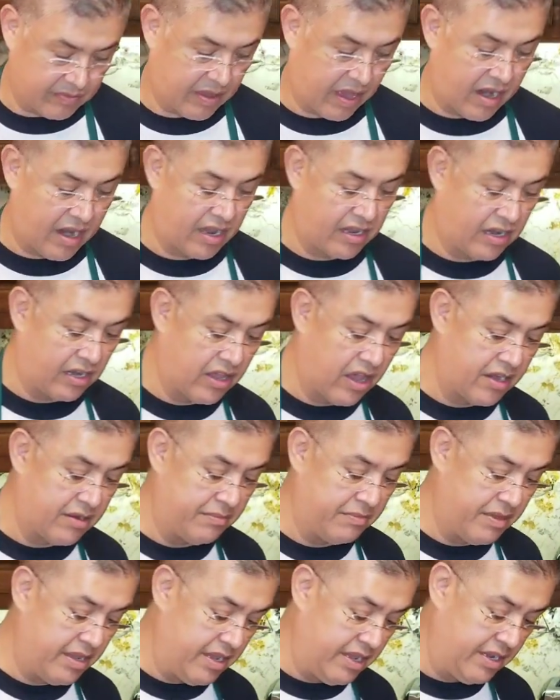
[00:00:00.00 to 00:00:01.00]
I like a lot of
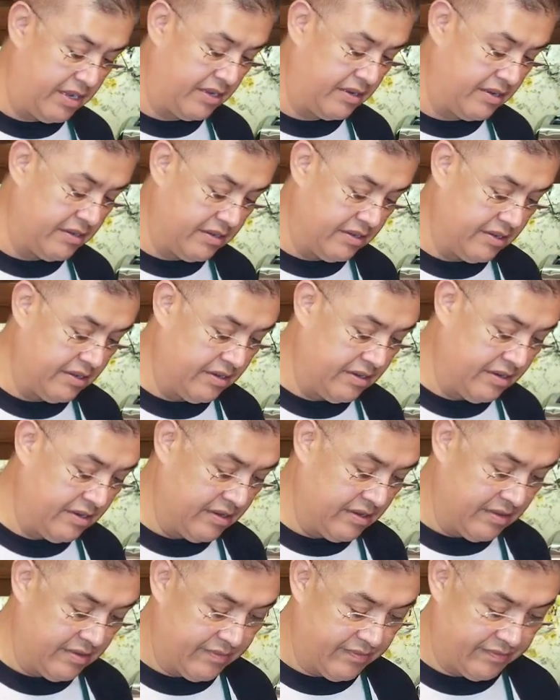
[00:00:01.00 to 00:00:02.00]
meat
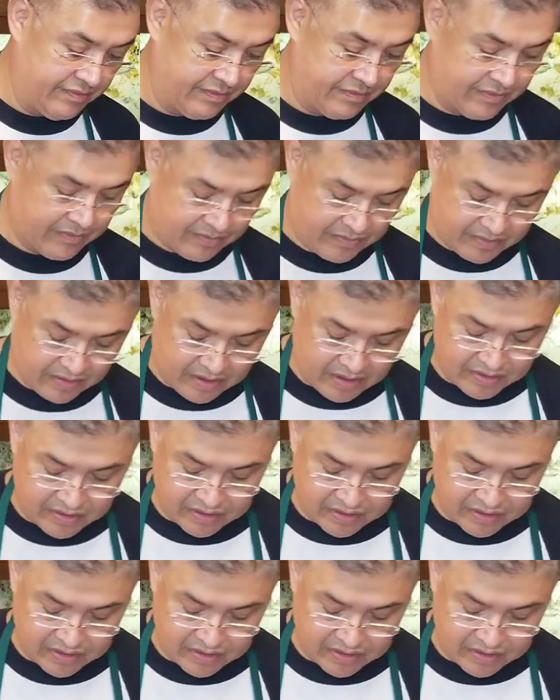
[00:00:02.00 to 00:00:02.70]
on the